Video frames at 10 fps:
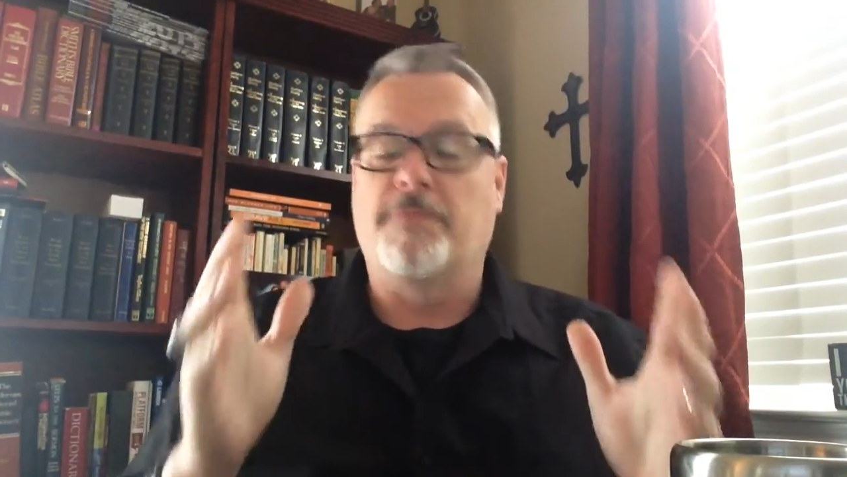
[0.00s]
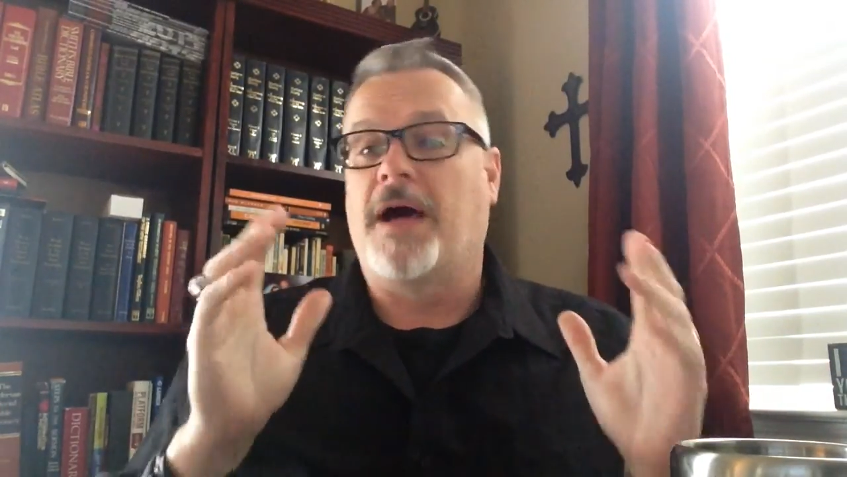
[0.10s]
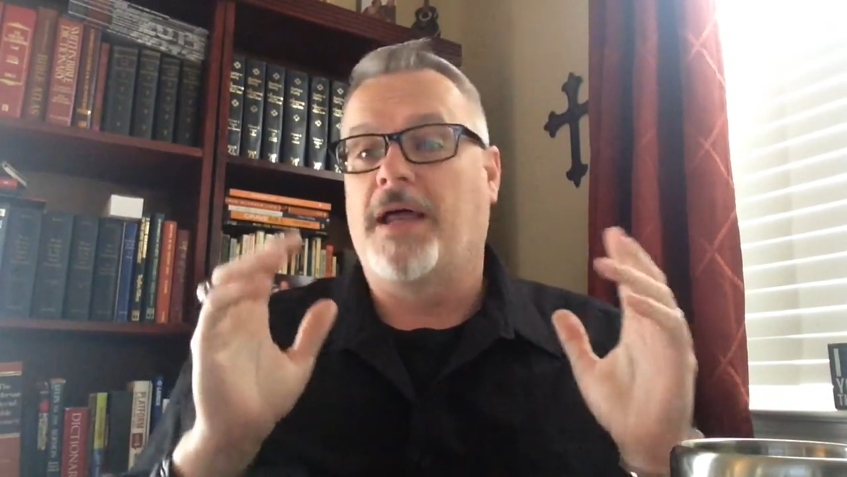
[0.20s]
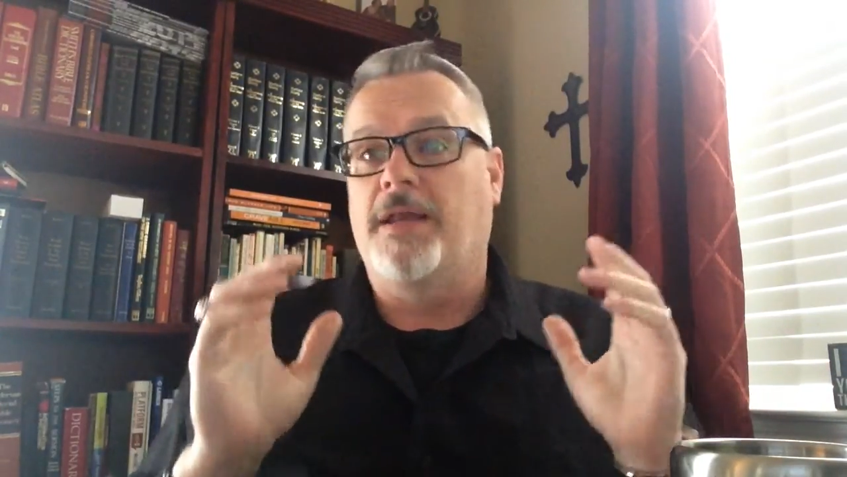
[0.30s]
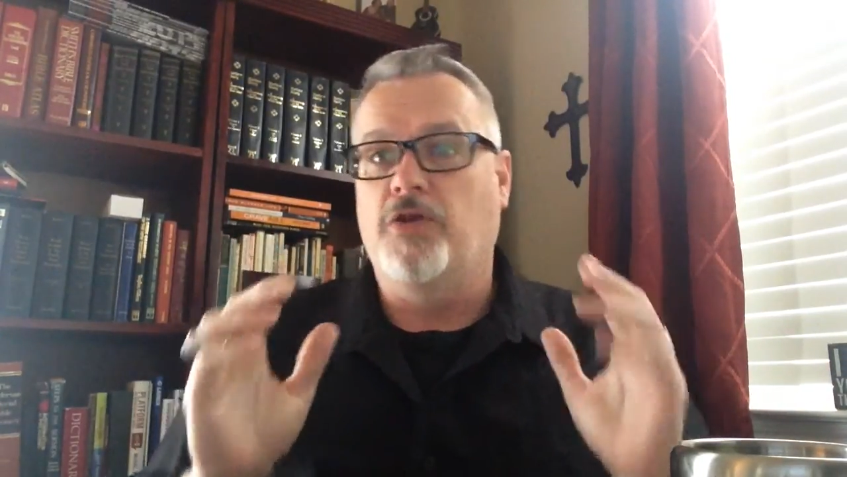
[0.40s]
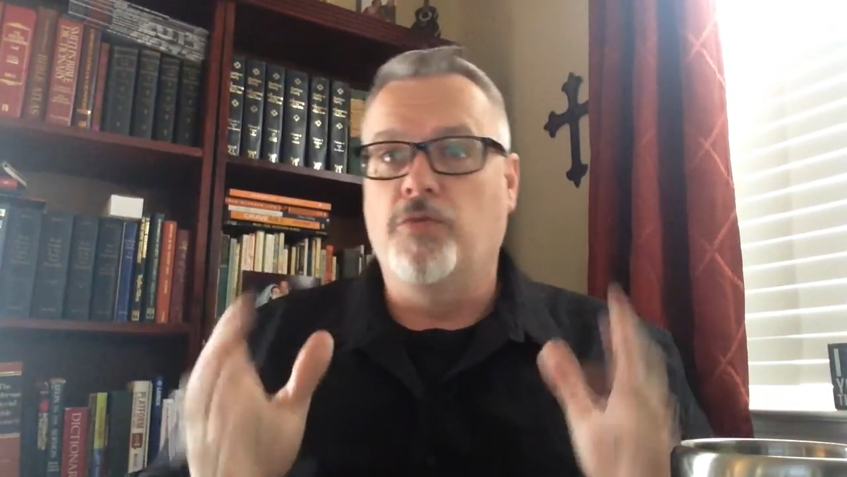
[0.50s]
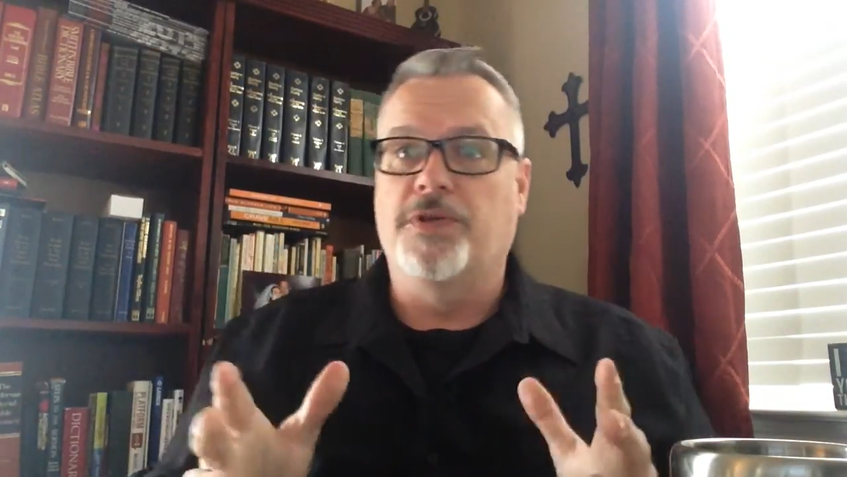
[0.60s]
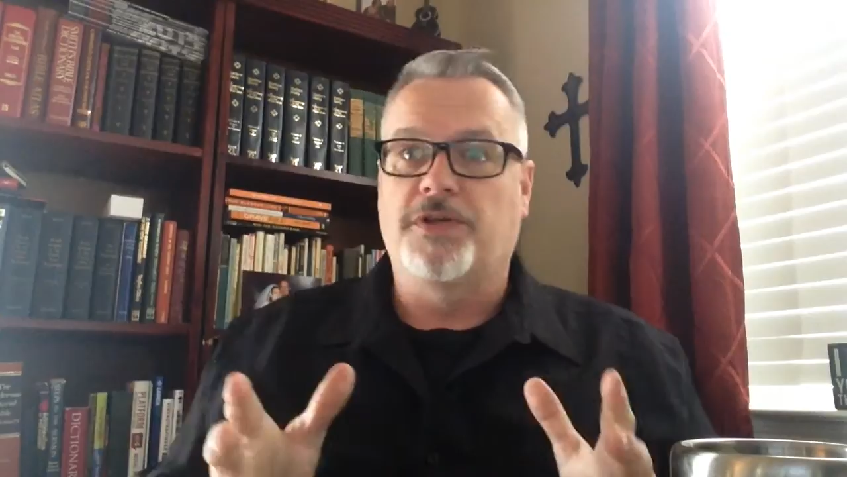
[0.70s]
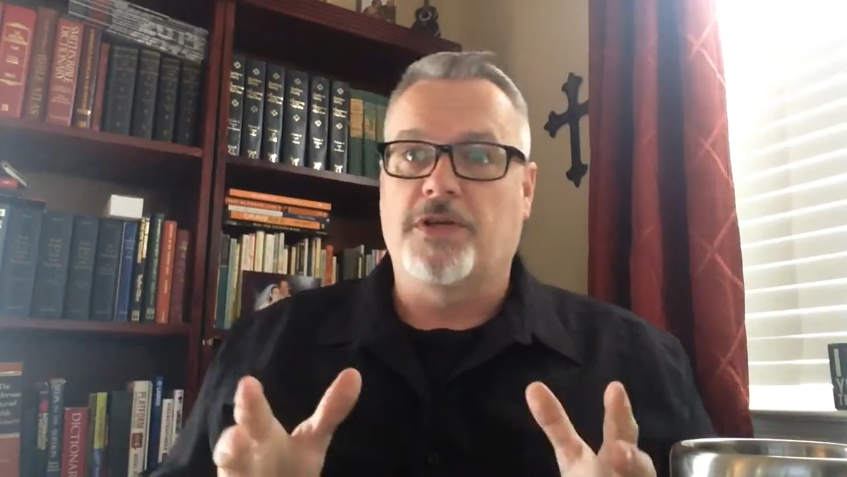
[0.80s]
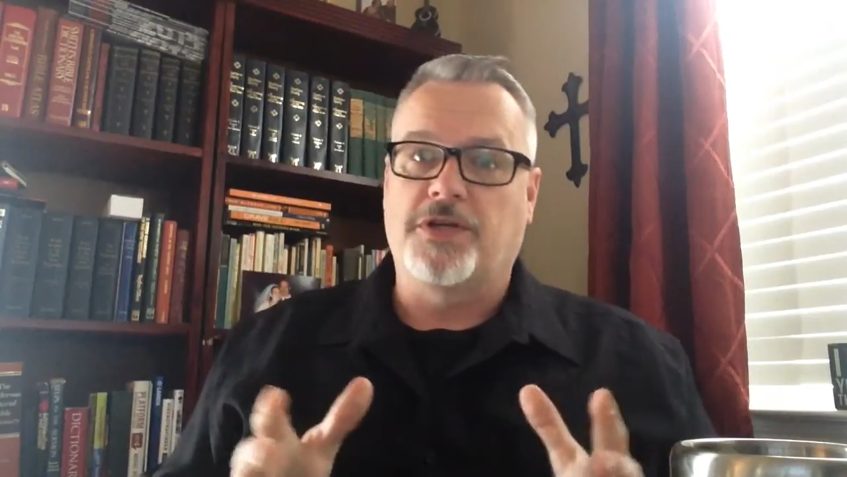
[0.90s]
my new
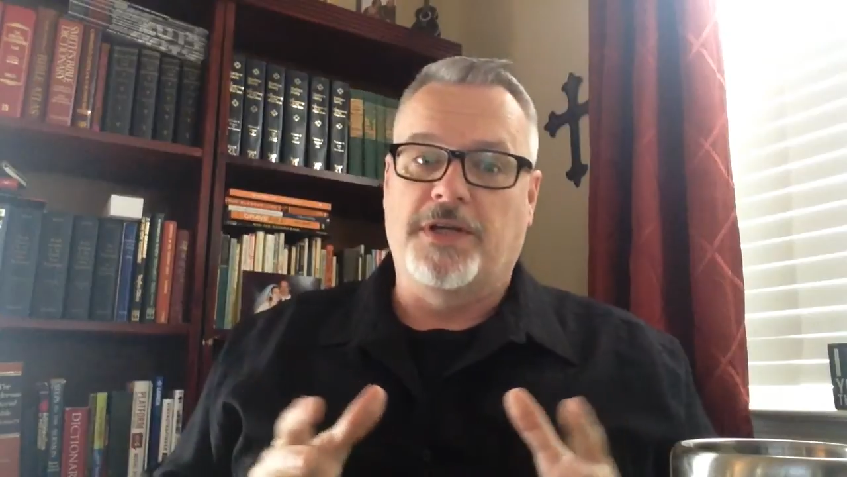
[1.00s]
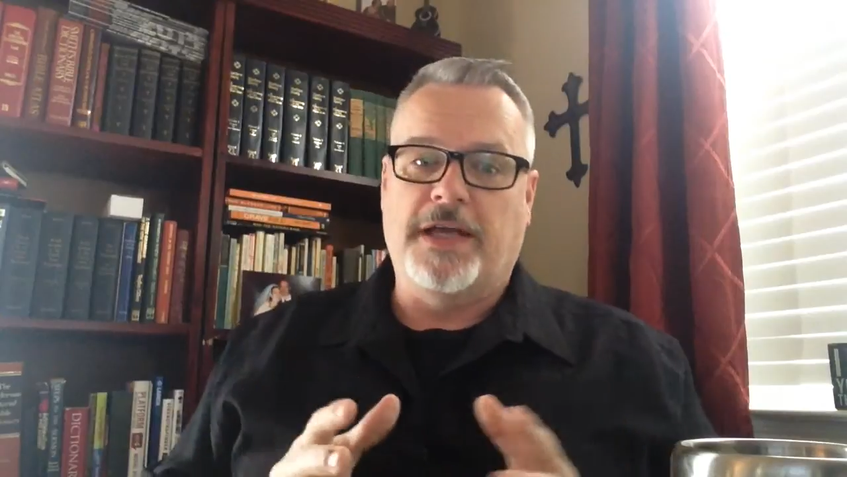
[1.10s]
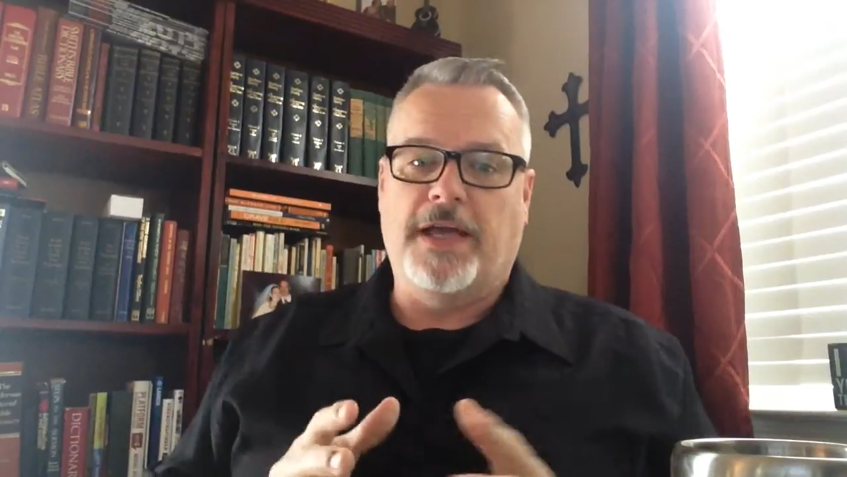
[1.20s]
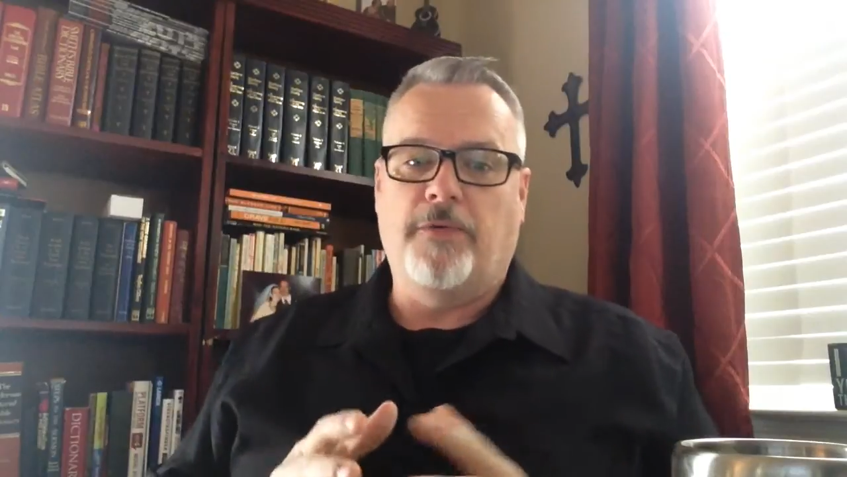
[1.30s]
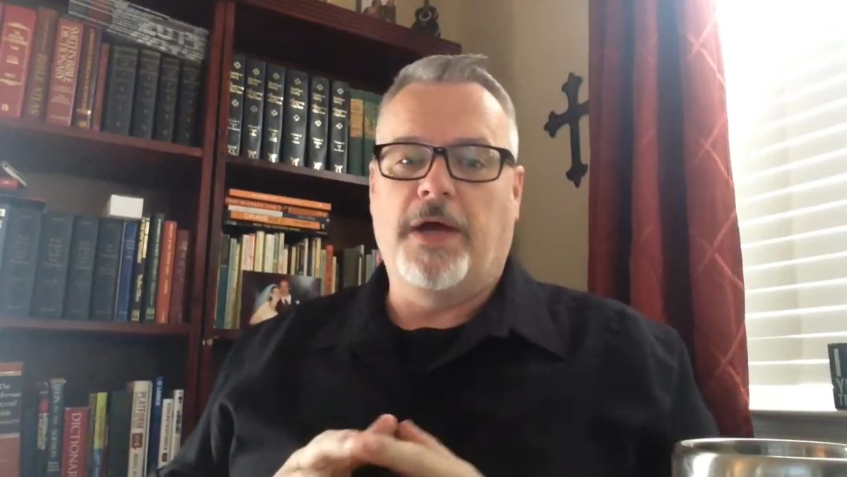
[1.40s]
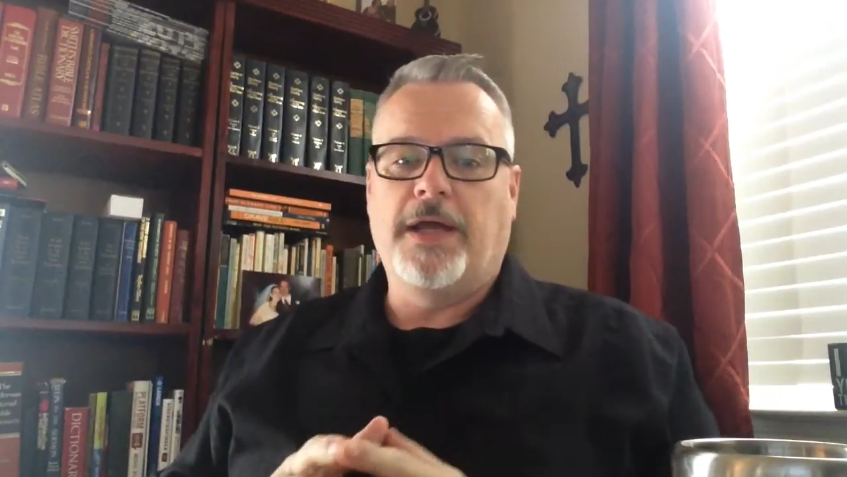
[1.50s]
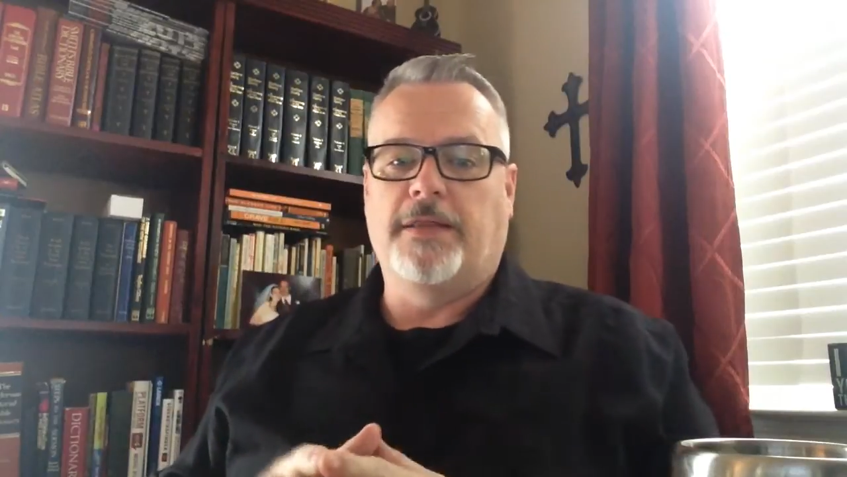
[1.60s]
position at Gateway,